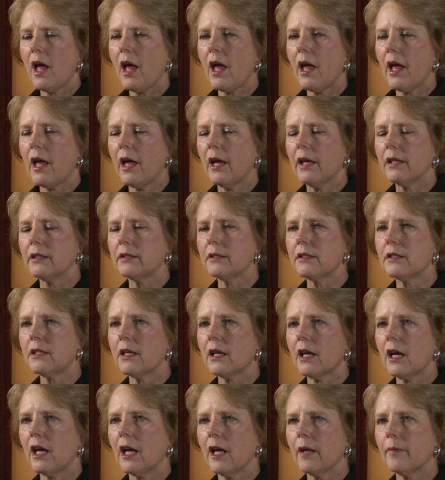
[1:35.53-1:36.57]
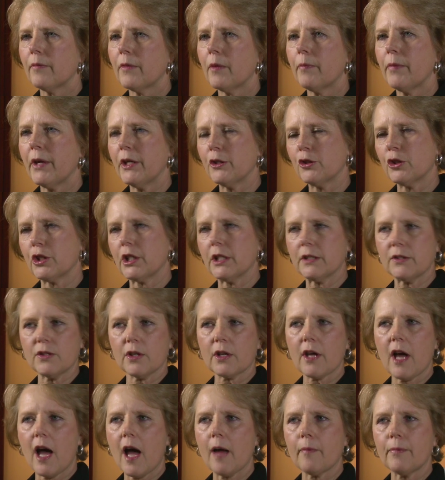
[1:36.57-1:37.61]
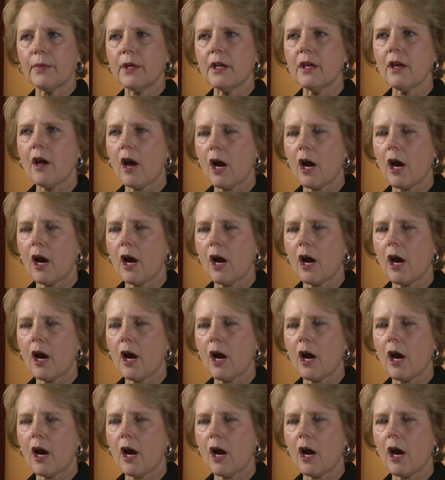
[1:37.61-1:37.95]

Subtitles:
and the patient gets a copy.